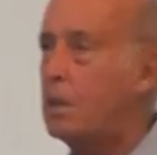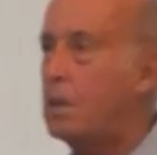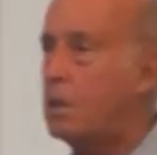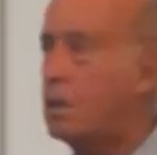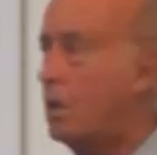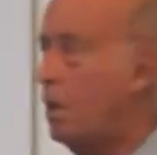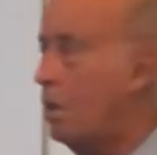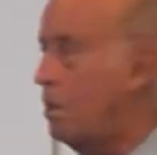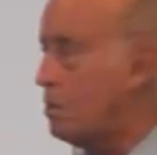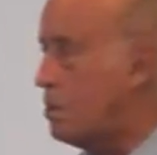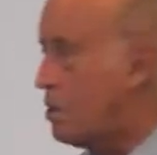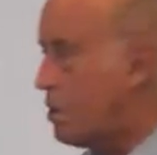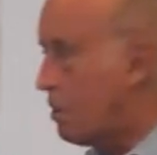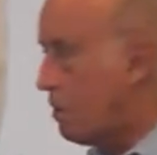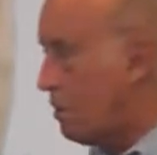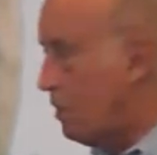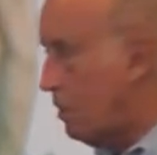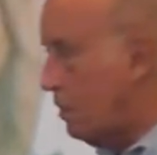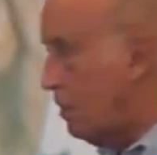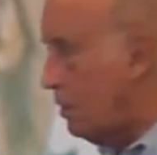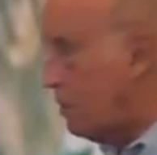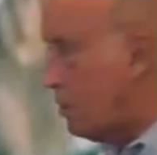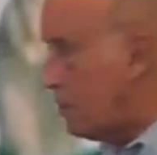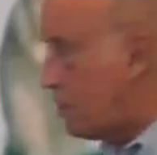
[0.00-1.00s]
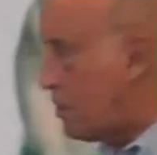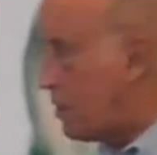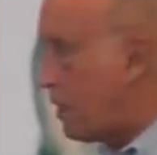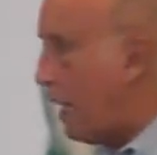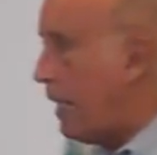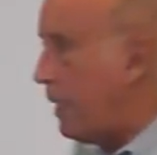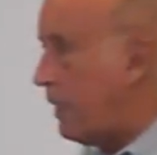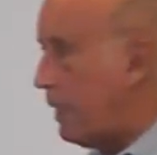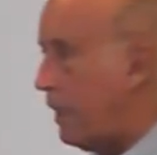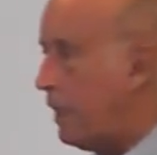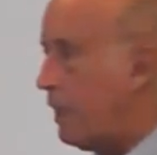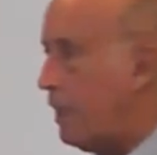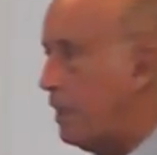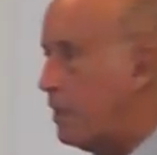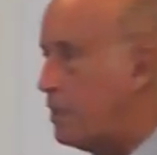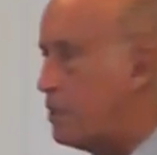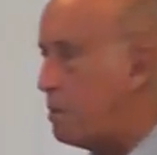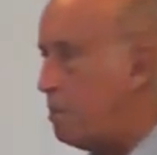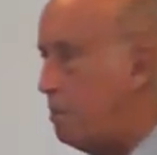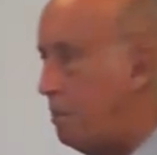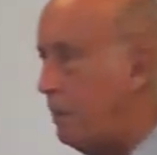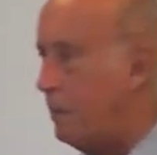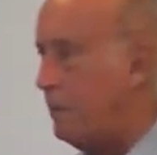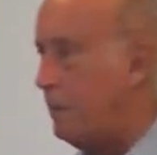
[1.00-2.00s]
cultural psychic
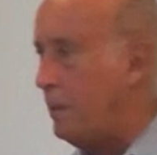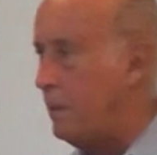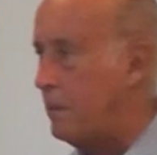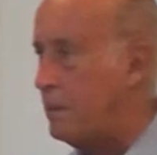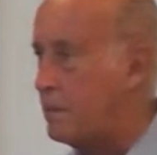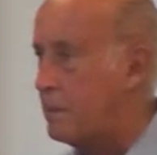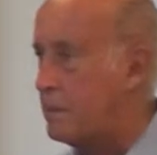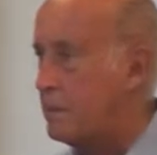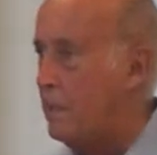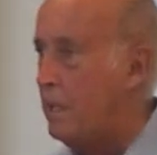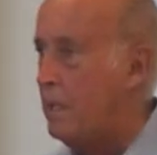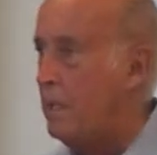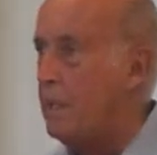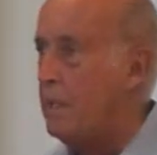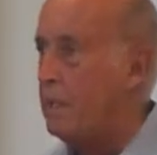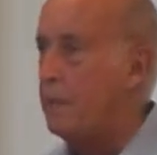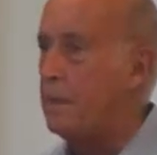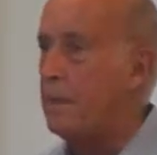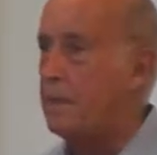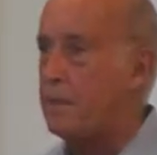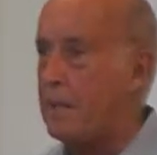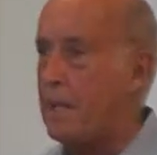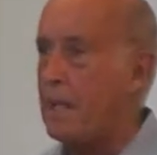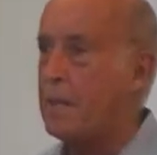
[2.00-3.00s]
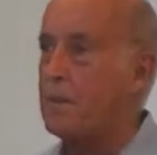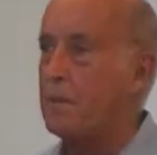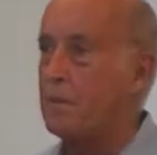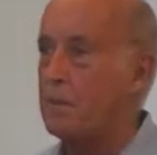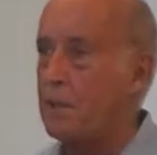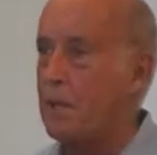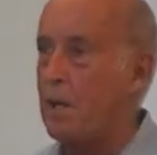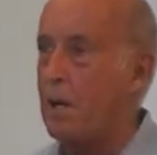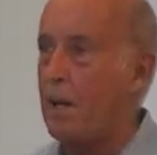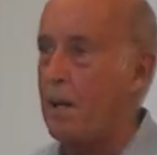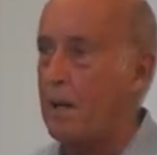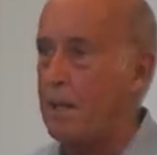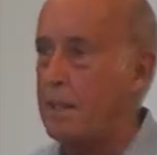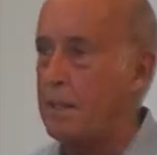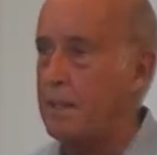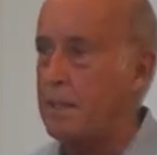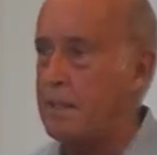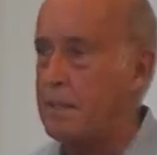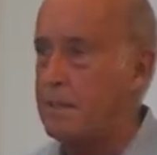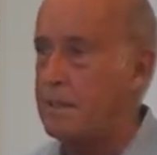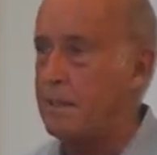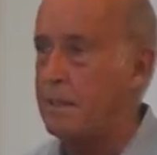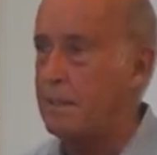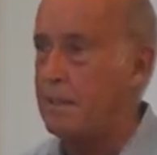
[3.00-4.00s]
experience, the death of God
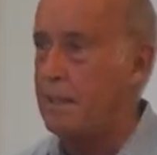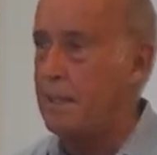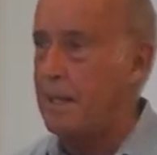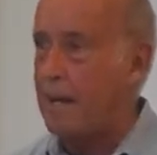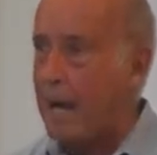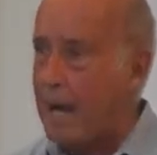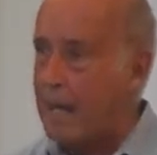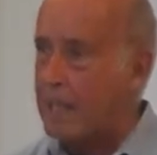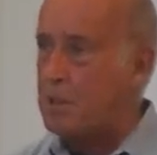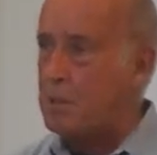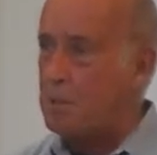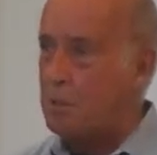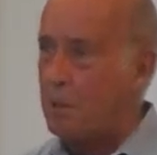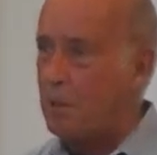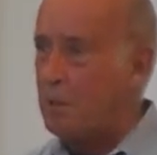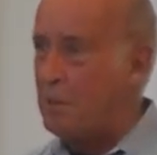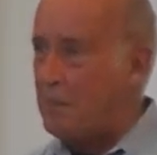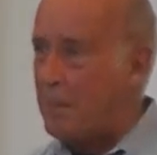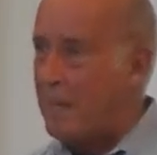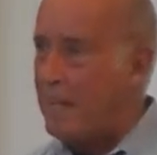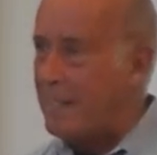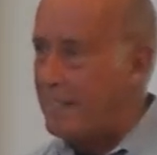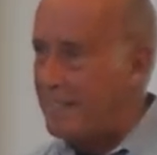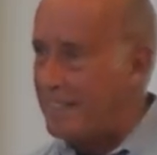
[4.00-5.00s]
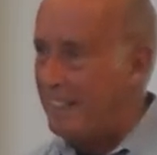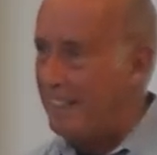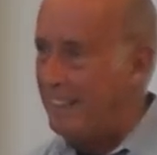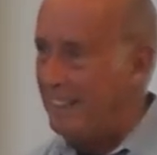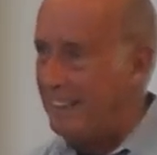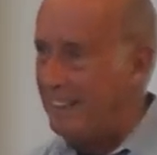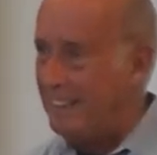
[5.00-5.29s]
is an actual event.